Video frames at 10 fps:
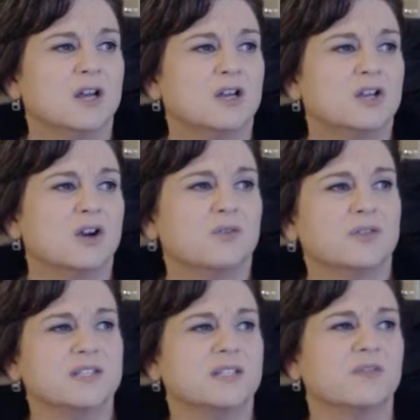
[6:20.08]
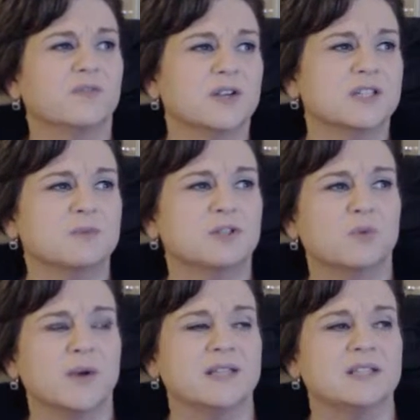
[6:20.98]
Know the difference
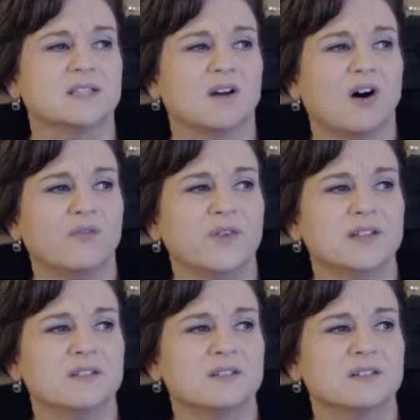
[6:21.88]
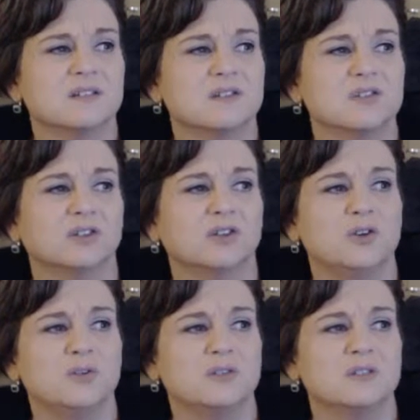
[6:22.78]
between solvents,
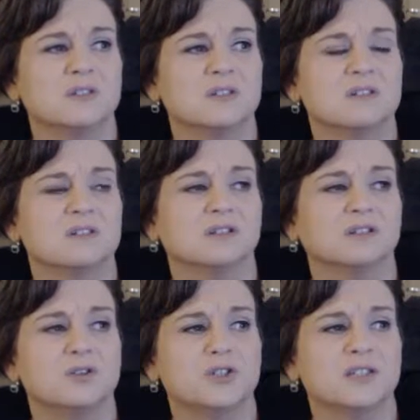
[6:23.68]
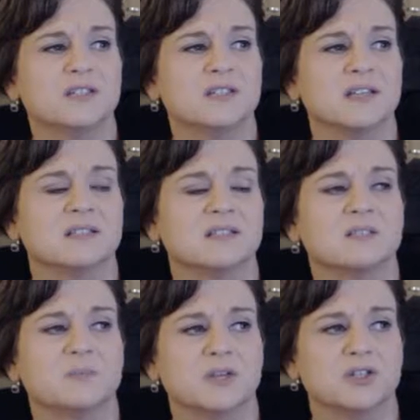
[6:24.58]
solutes, solutions, and
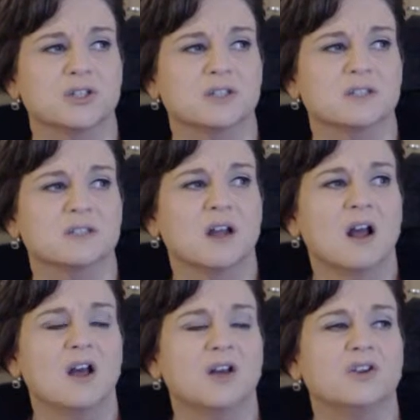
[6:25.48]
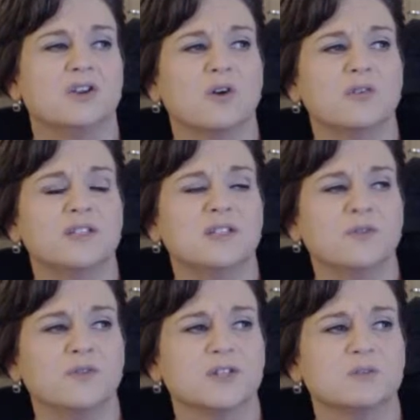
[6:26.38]
suspensions. Know the
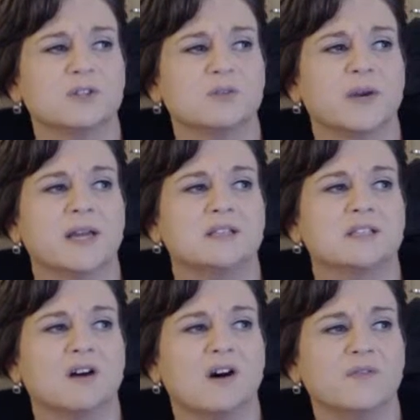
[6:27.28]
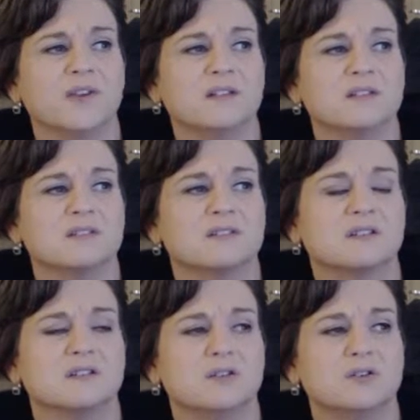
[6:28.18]
difference between solvents,
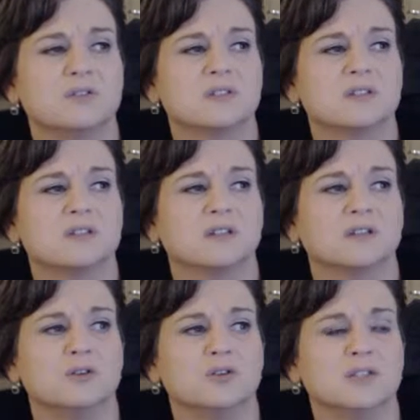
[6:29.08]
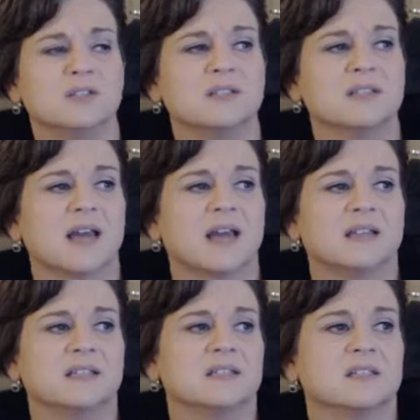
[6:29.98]
solutes, solutions,
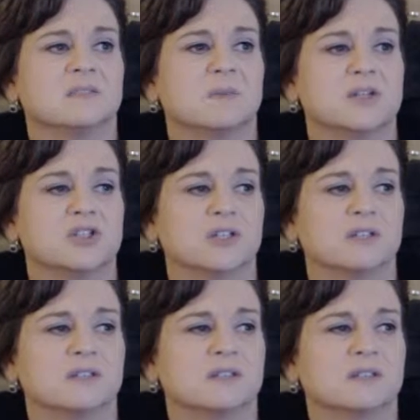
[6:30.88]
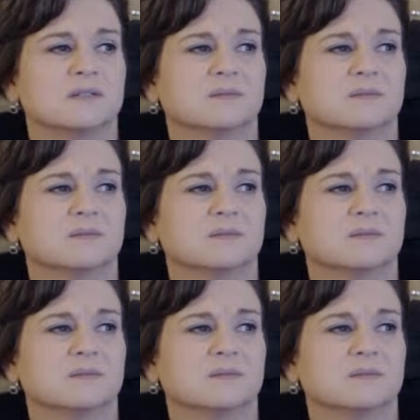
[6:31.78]
and suspensions.